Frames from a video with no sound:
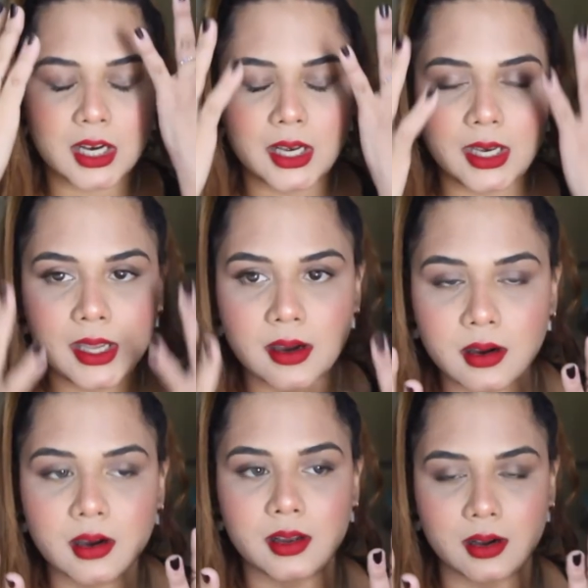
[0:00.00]

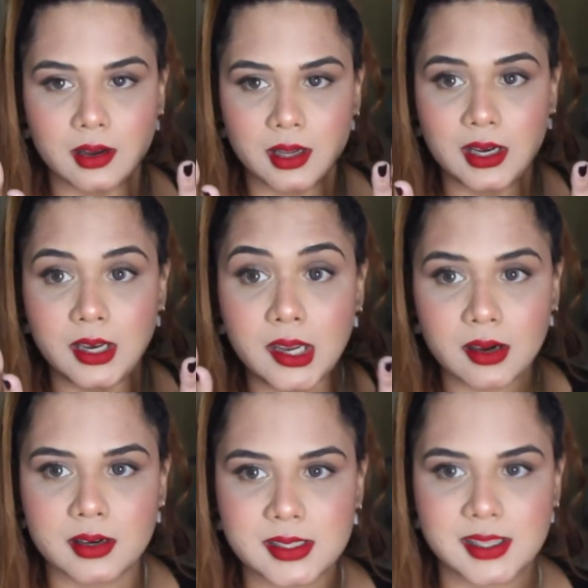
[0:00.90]

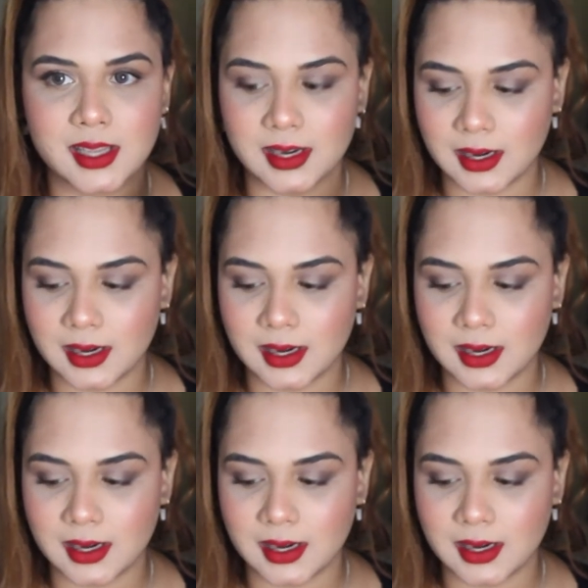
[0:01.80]
clear skin.